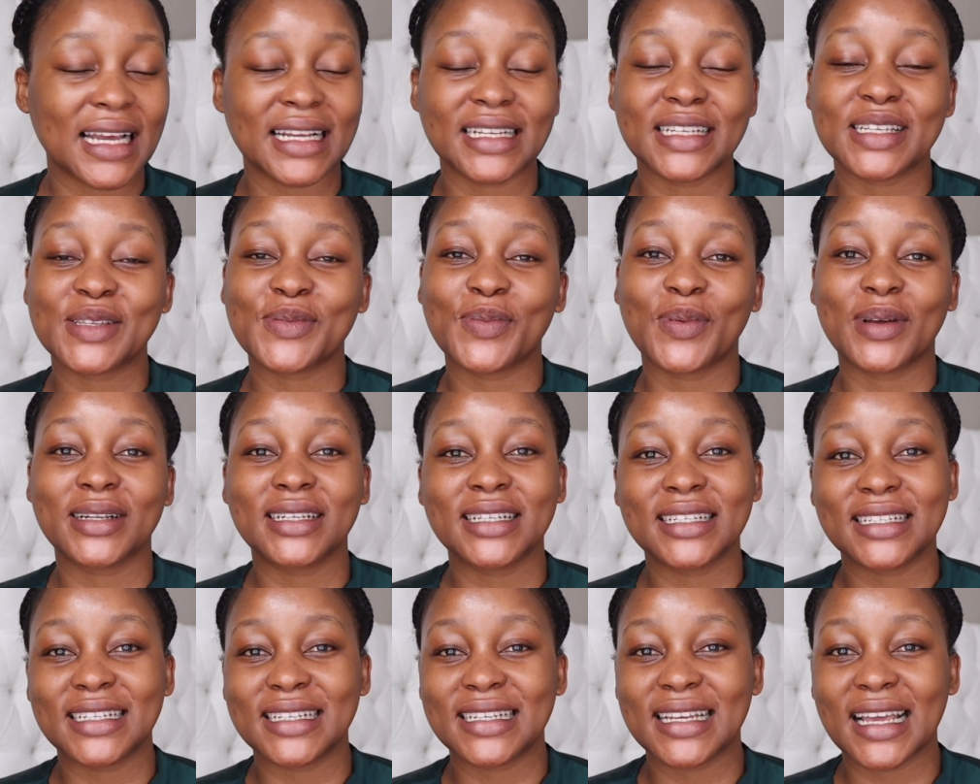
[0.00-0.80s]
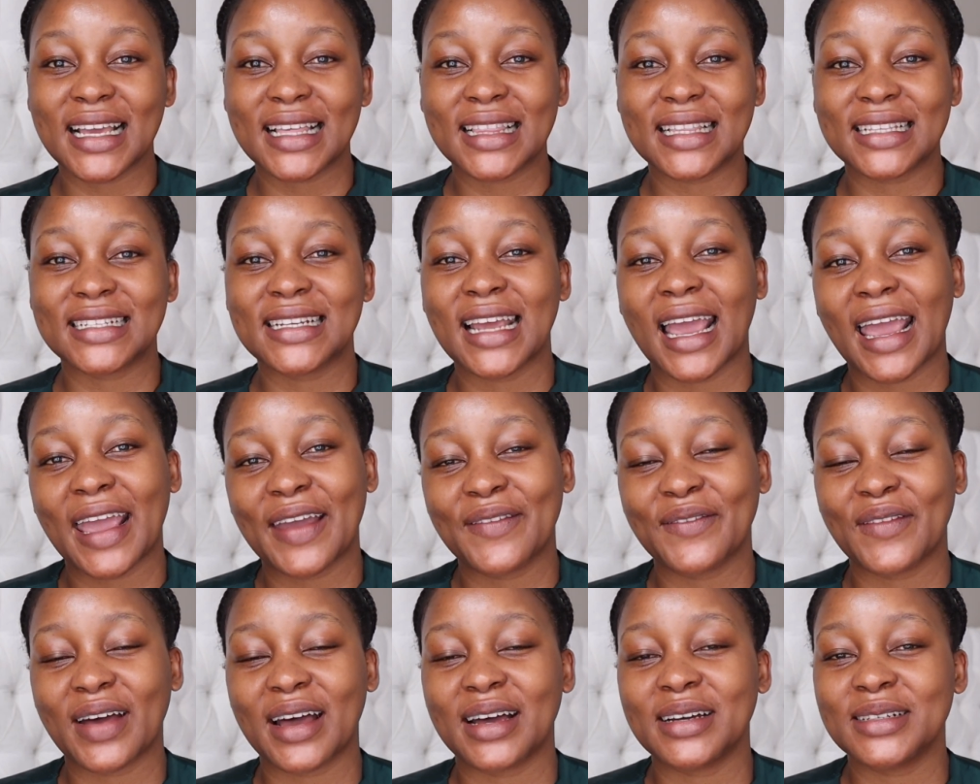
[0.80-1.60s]
just wanted to take the
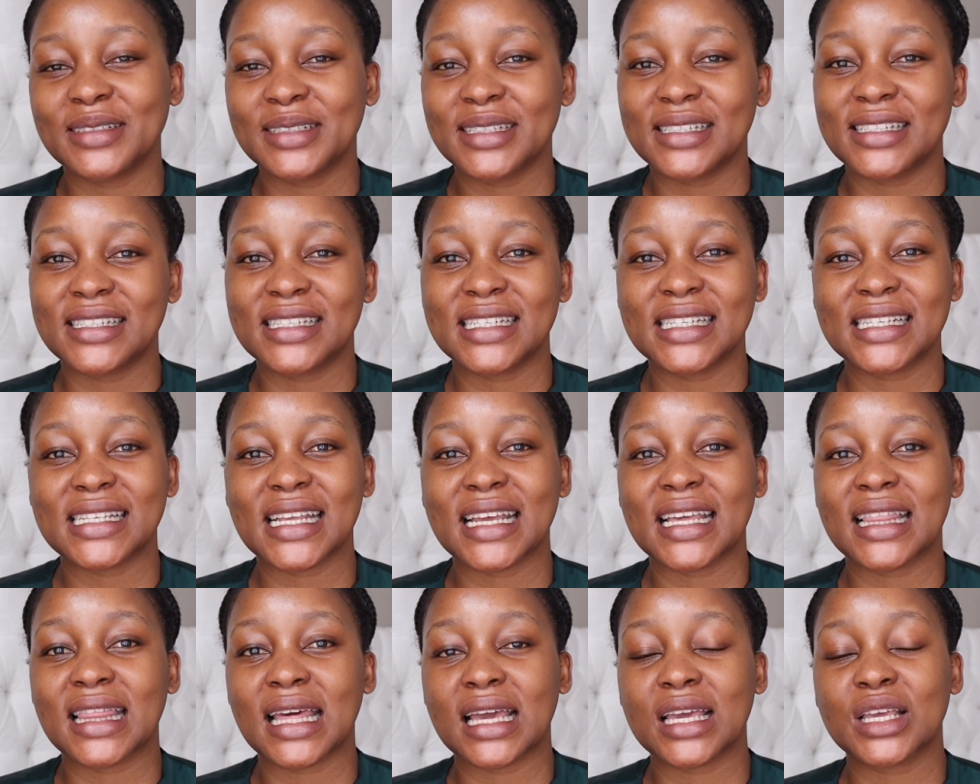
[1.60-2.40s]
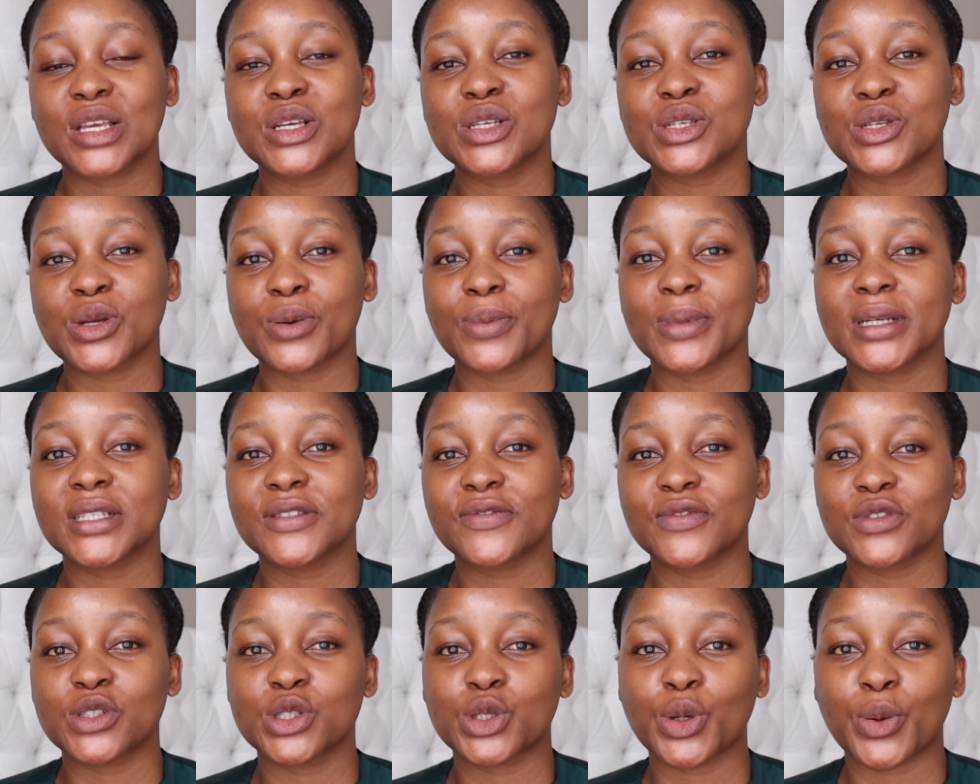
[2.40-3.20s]
time out to say thank you so much
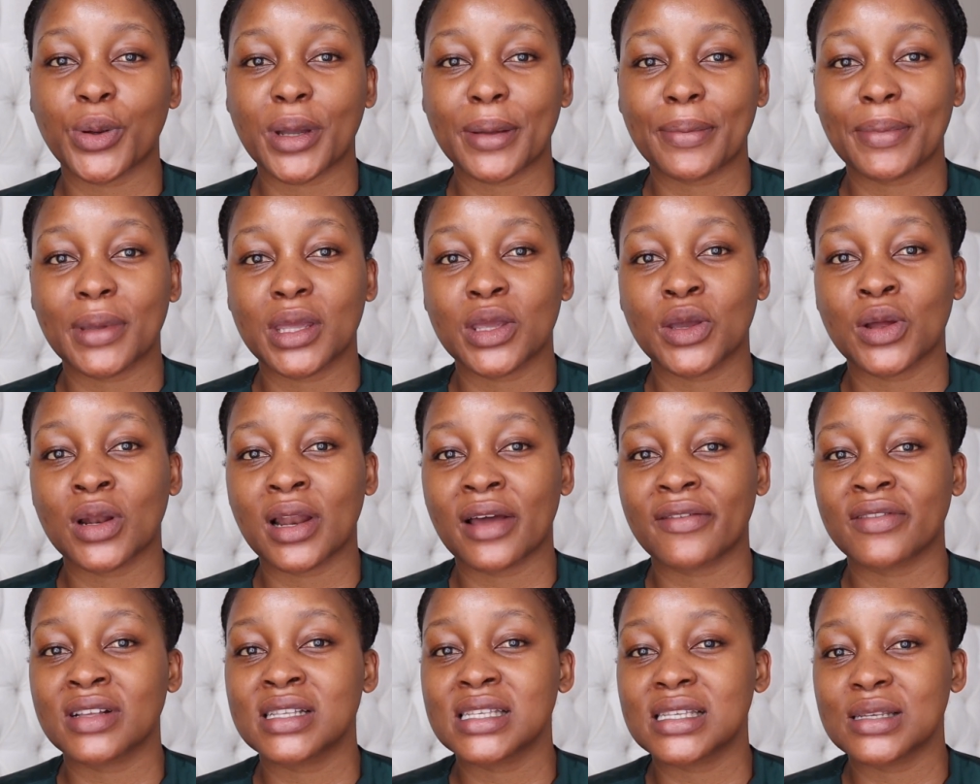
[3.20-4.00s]
for showing me your love and